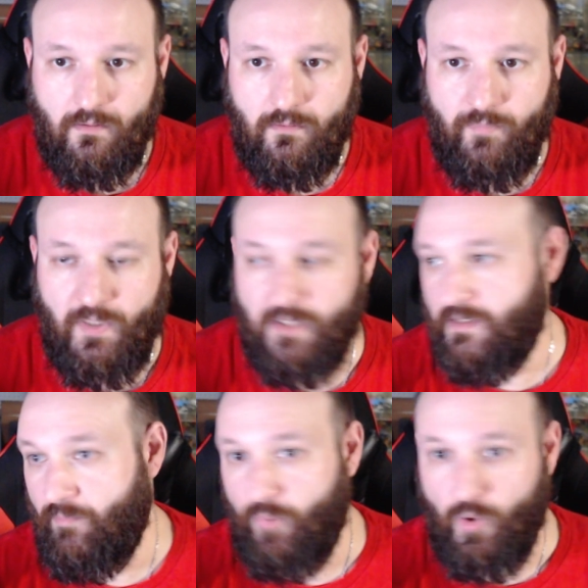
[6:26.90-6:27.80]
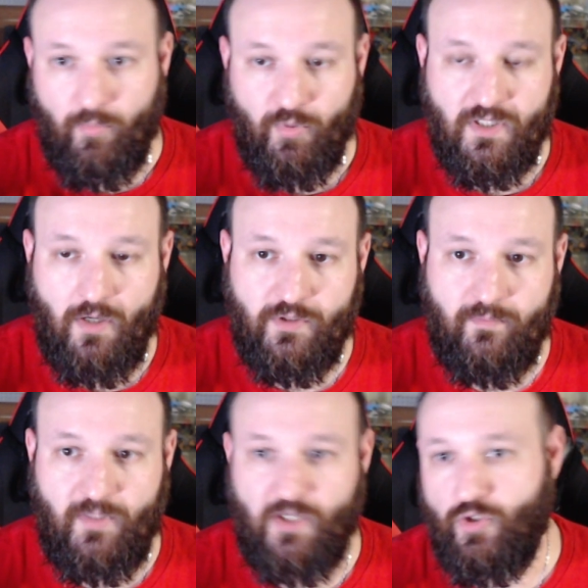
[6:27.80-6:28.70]
because they put up results,
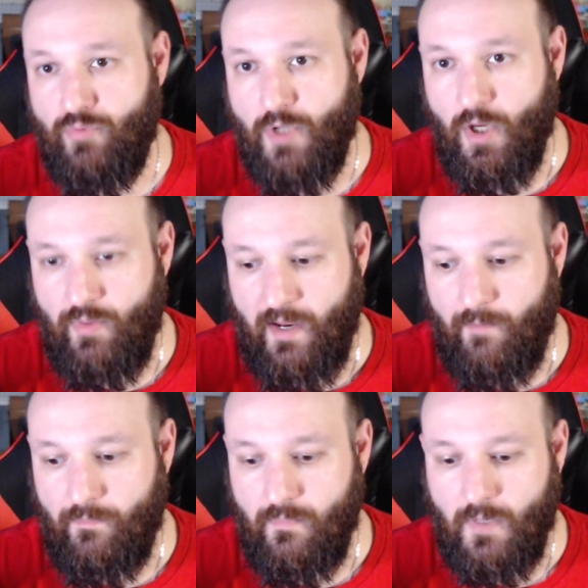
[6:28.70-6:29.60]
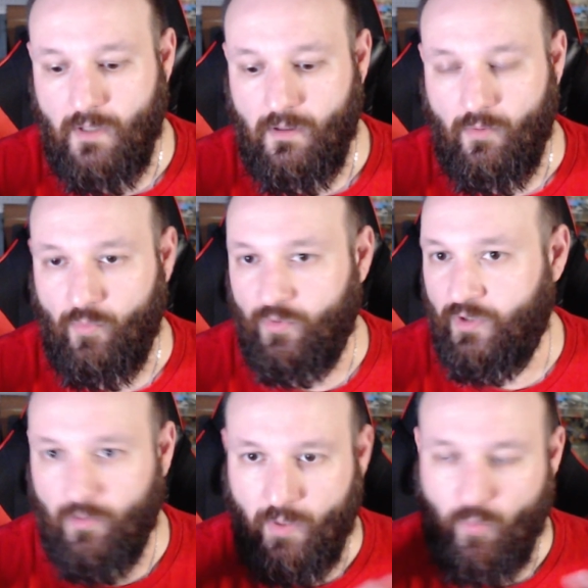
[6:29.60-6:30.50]
because you know them, well, you
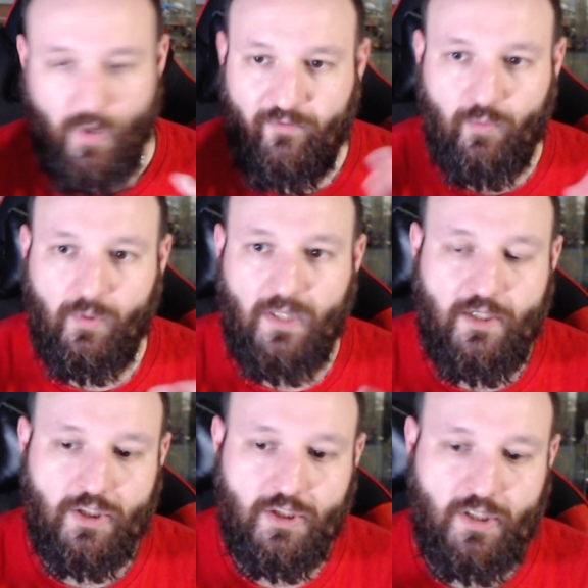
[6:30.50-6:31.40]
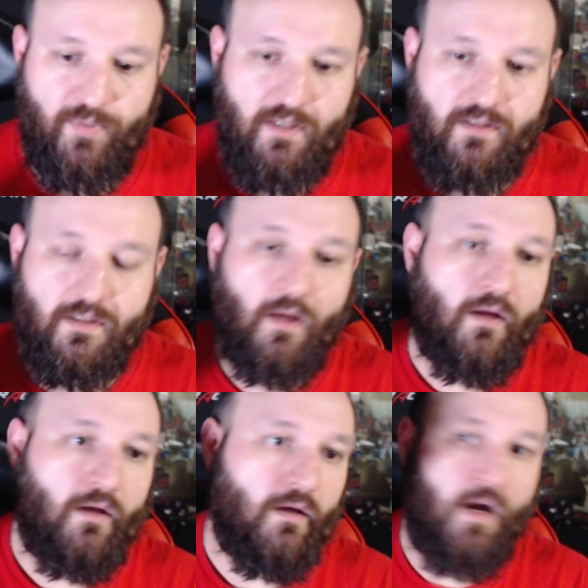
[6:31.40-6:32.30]
know, like whatever the relationship is
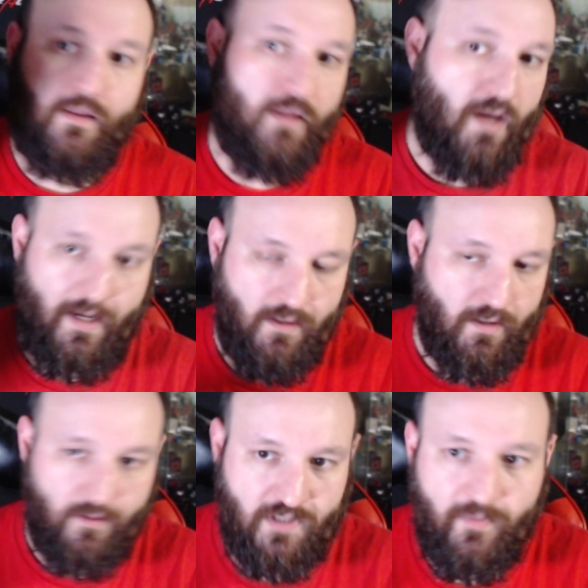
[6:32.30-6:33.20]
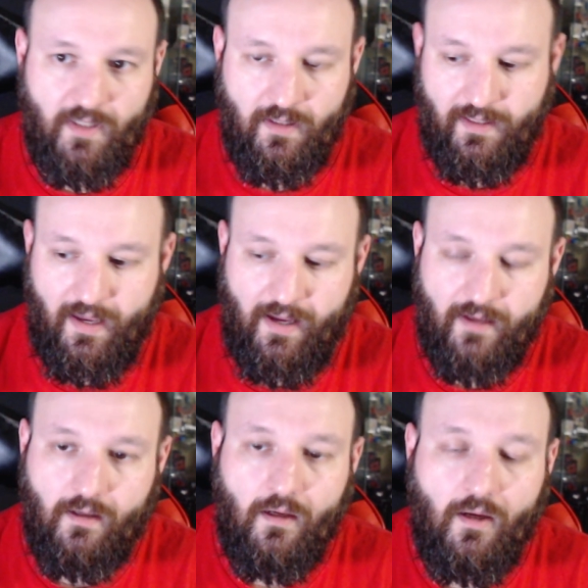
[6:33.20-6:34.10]
online, you know, something like that.
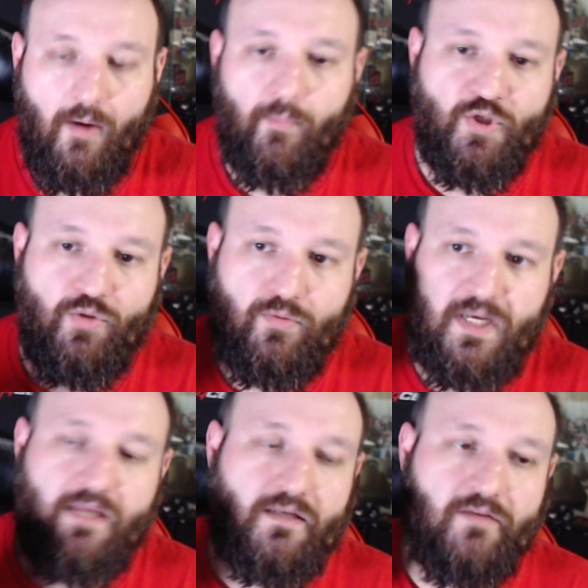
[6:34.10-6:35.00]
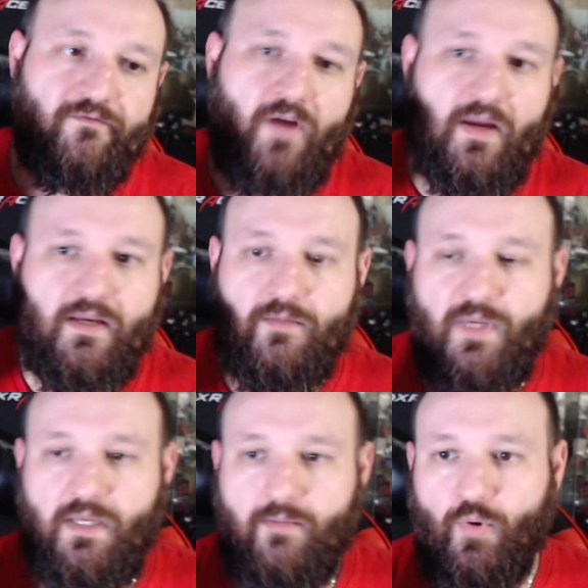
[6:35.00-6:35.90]
But you need to find
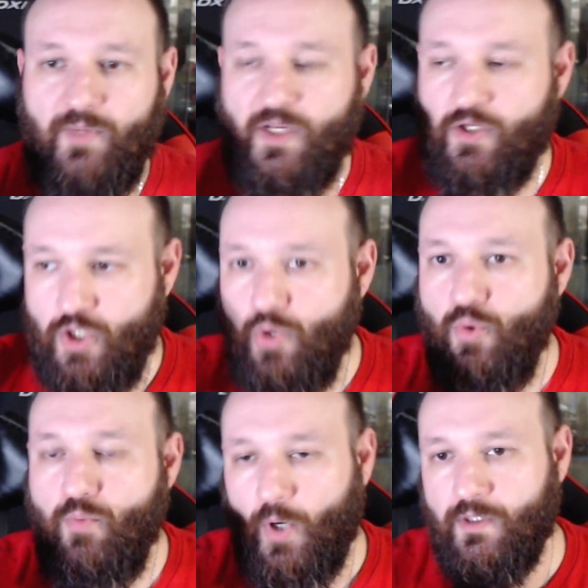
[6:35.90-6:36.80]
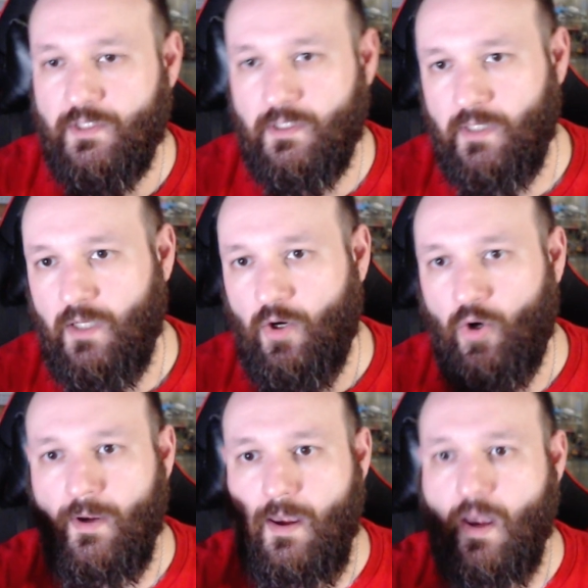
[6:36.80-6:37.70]
people, because you personally are
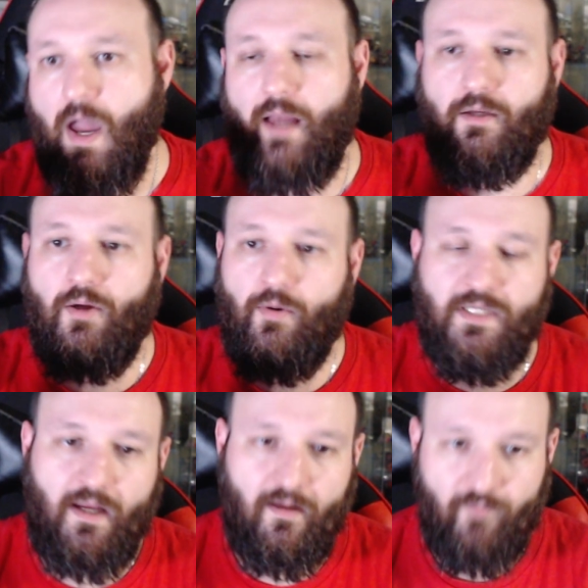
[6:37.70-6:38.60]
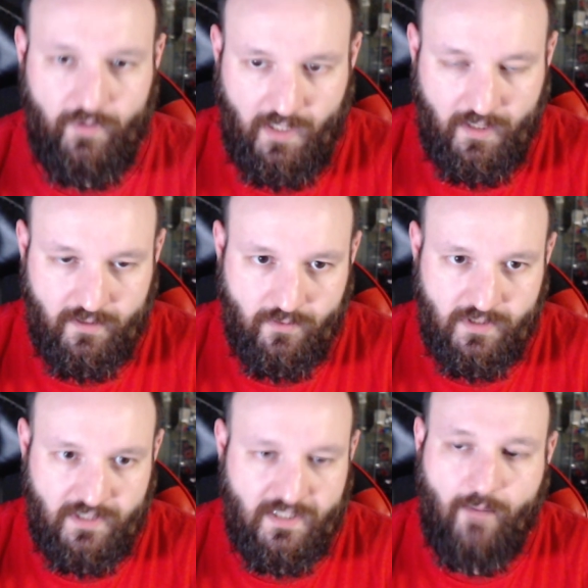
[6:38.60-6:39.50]
not going to have all the answers.
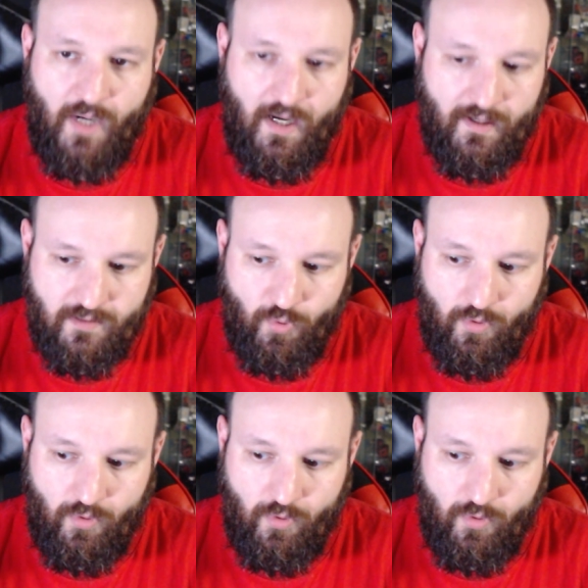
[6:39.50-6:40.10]
It's not possible.